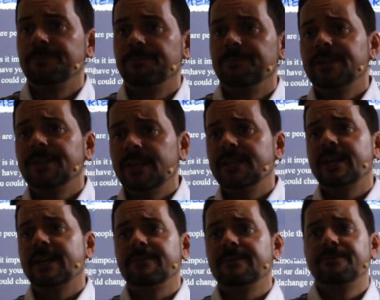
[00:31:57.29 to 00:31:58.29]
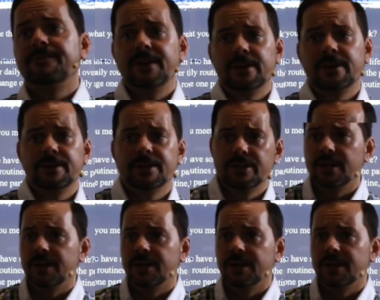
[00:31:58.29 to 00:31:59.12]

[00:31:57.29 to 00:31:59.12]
Nide, very good.